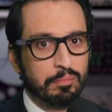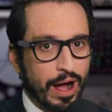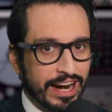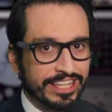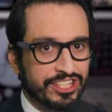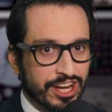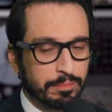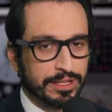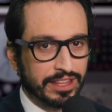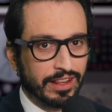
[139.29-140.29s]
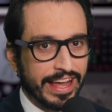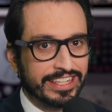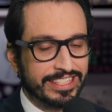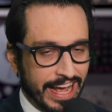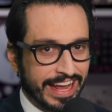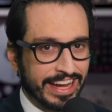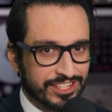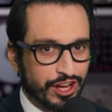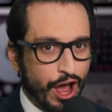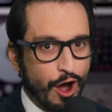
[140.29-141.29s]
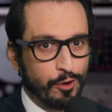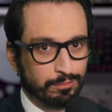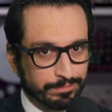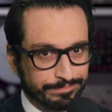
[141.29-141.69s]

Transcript: bodies dumped in the lake decades ago.